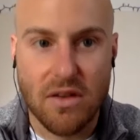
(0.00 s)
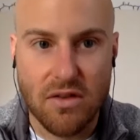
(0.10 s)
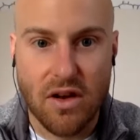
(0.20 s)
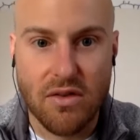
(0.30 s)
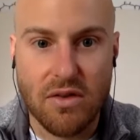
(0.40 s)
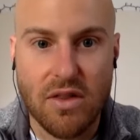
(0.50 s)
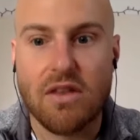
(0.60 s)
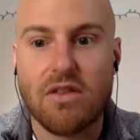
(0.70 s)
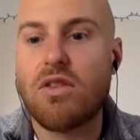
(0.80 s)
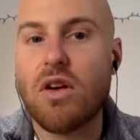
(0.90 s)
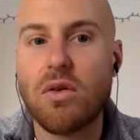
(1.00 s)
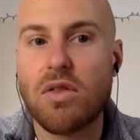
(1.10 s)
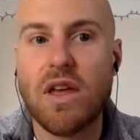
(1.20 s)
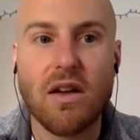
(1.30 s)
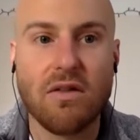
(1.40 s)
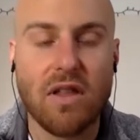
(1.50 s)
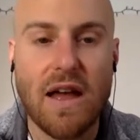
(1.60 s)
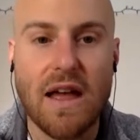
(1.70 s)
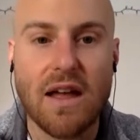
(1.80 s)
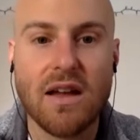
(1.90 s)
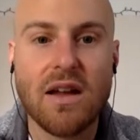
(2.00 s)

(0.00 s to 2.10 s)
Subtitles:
necessary for this. So think of like